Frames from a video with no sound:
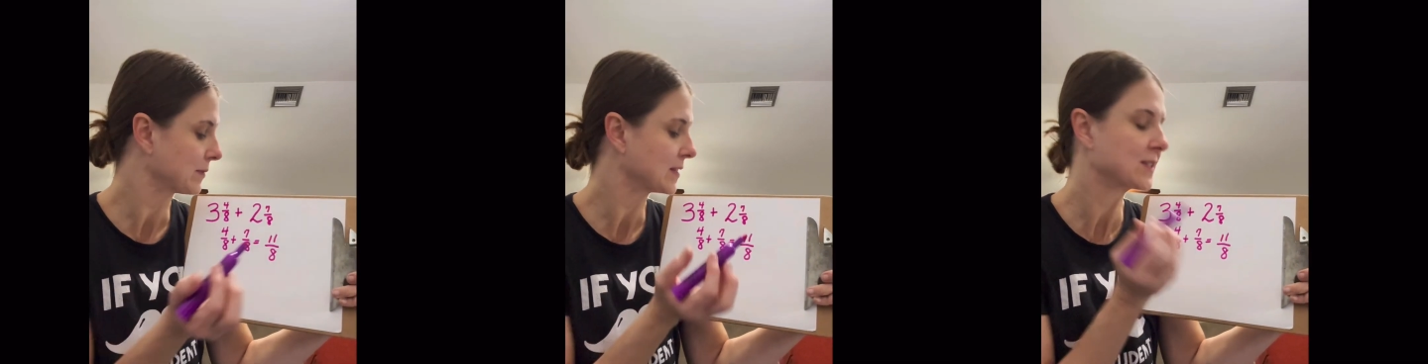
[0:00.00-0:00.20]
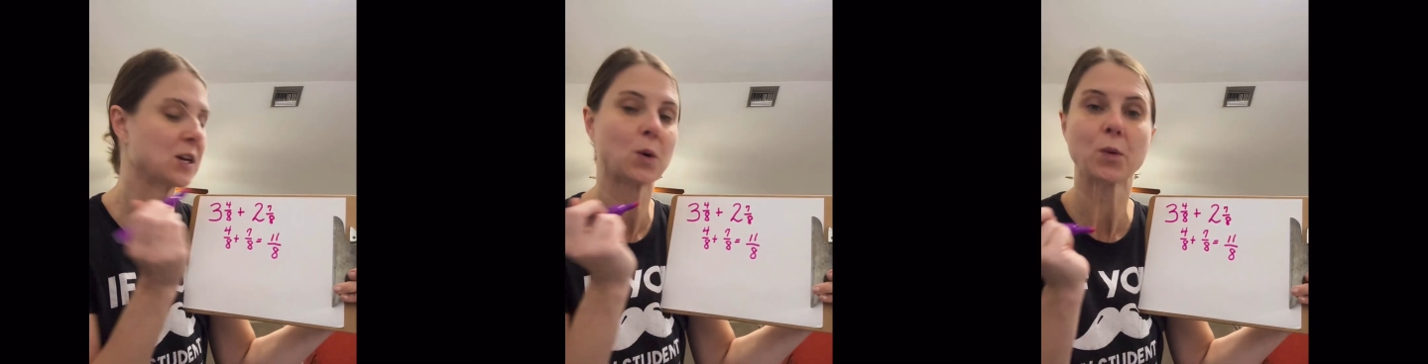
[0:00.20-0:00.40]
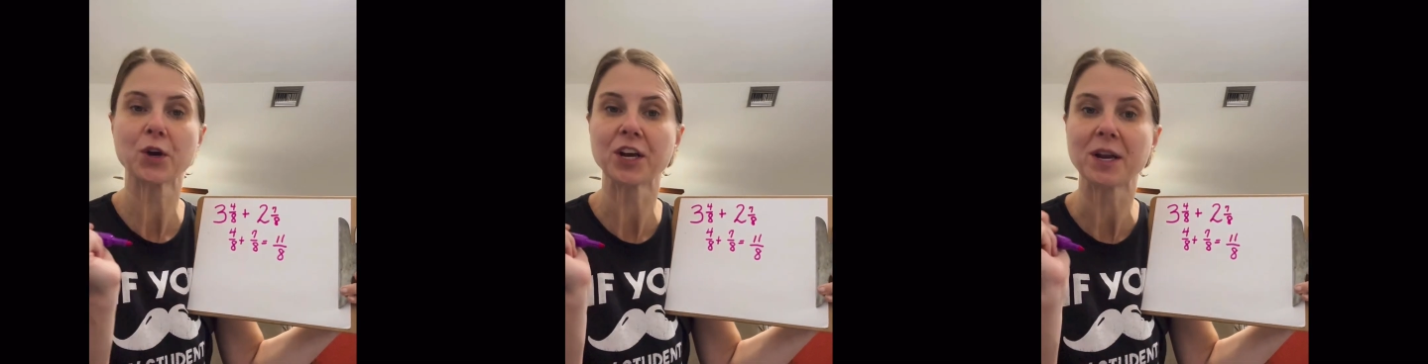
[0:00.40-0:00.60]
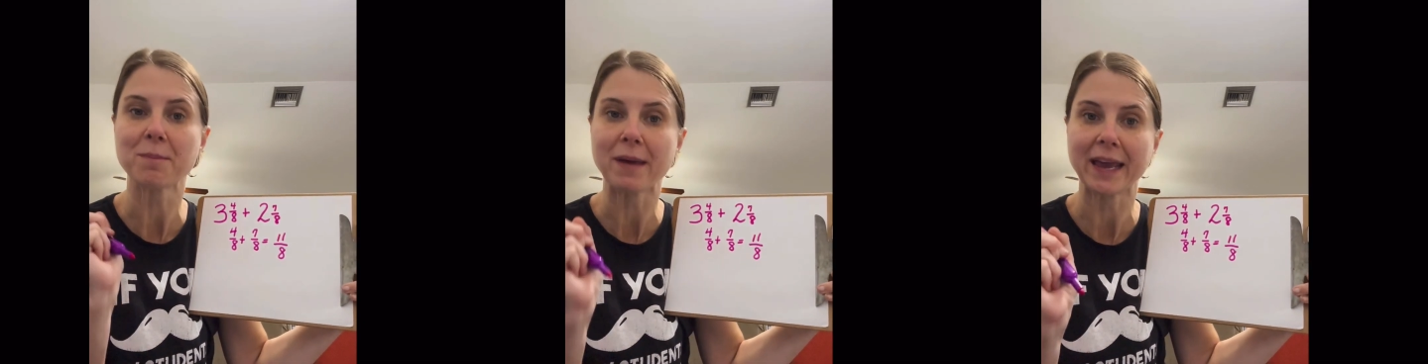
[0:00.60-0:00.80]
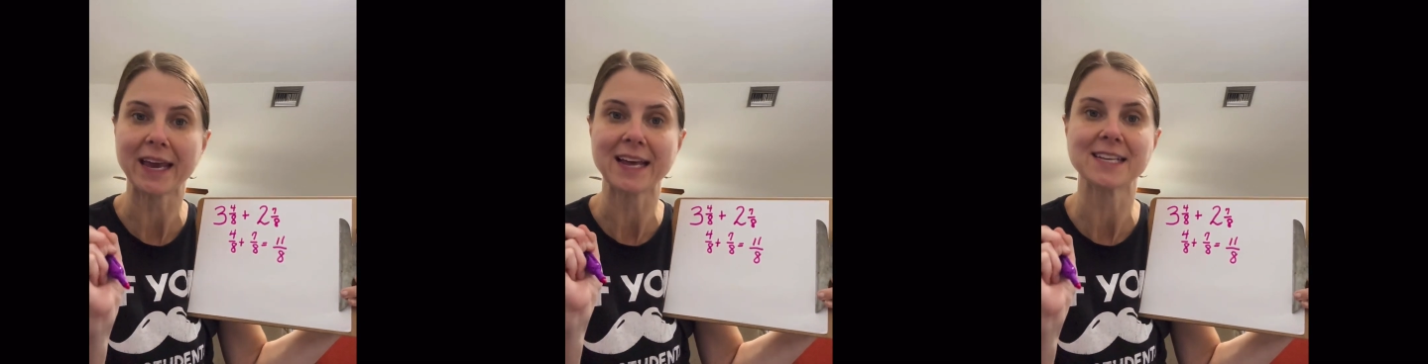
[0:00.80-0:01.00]
So we're going to
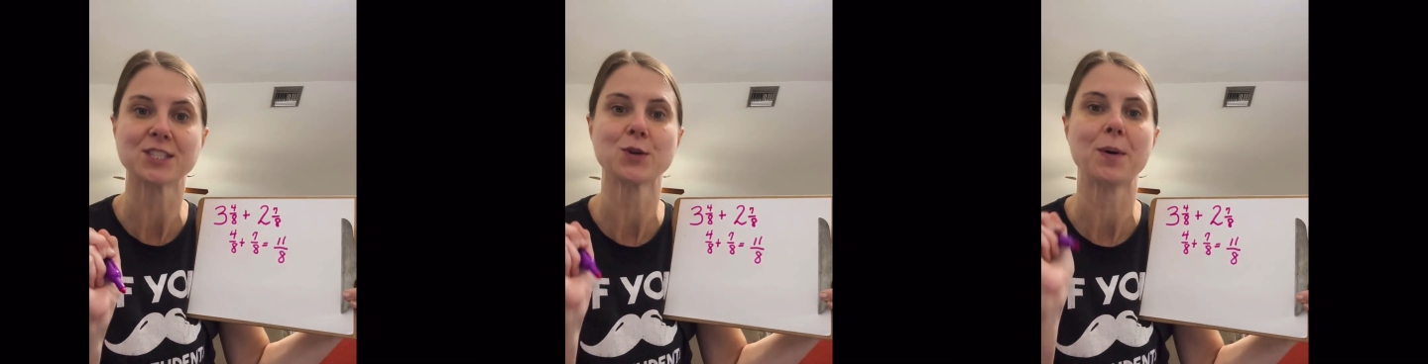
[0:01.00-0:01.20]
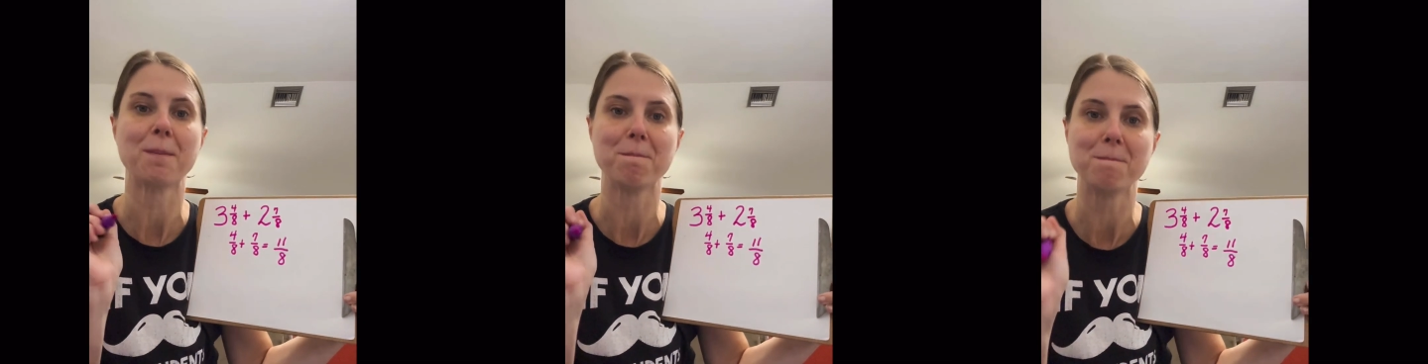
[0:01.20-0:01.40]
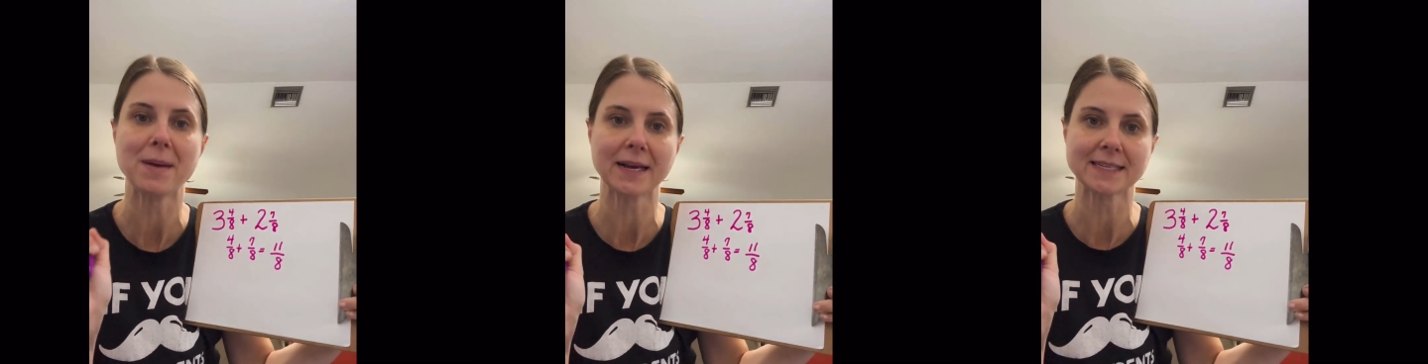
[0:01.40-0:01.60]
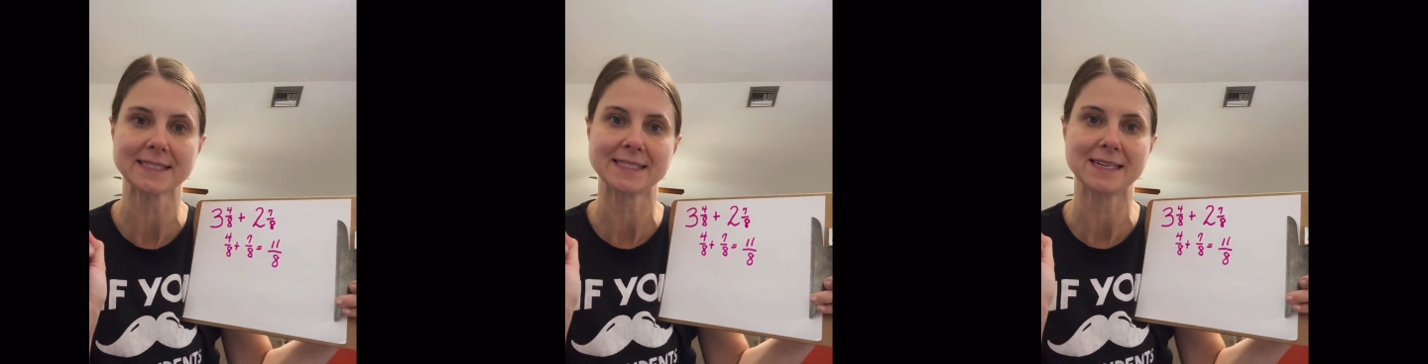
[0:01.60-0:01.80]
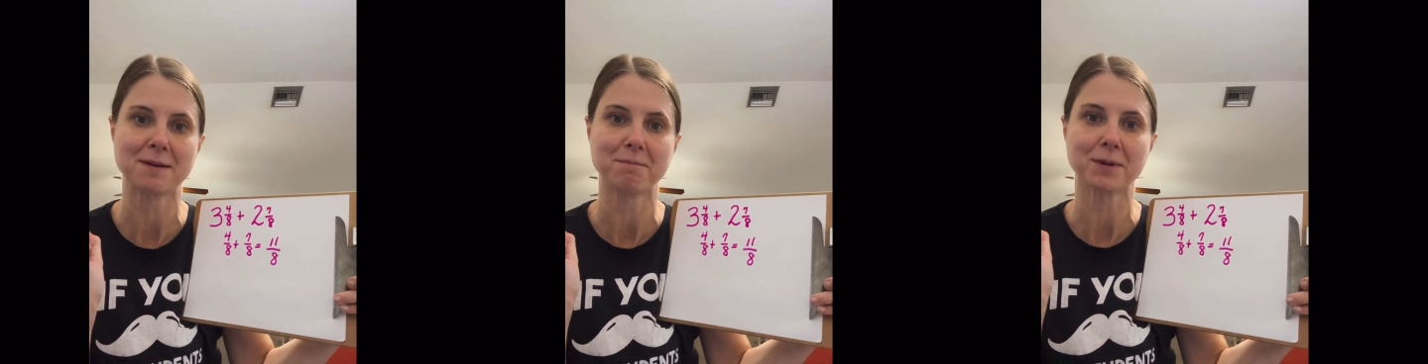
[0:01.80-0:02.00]
make it into a
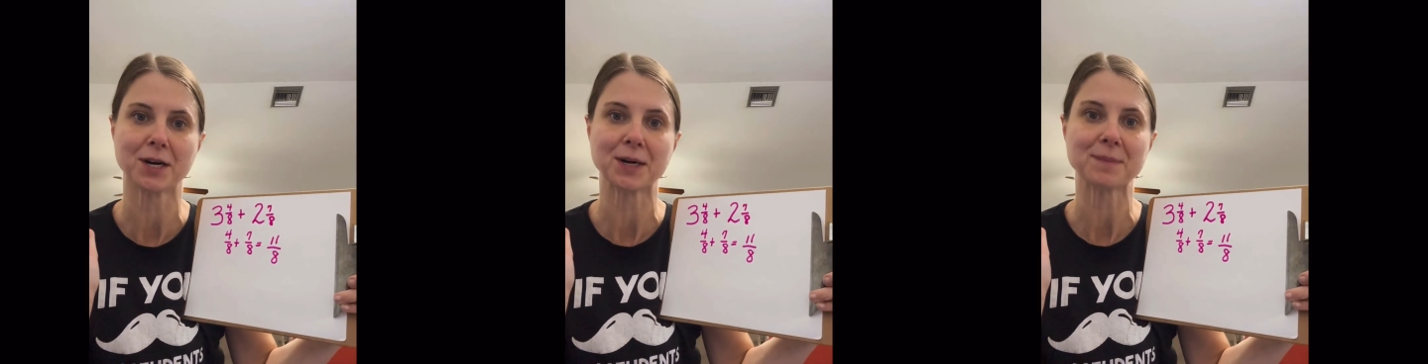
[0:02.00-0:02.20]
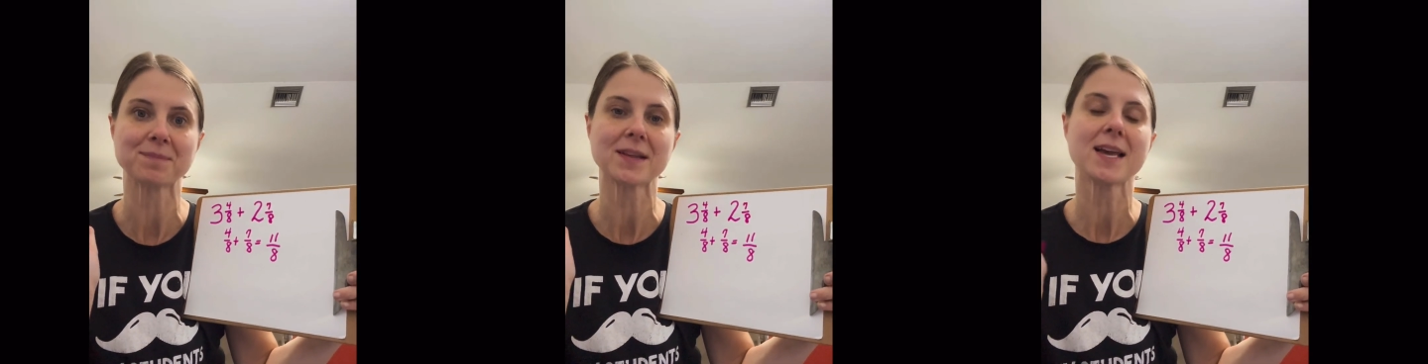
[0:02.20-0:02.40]
mixed number.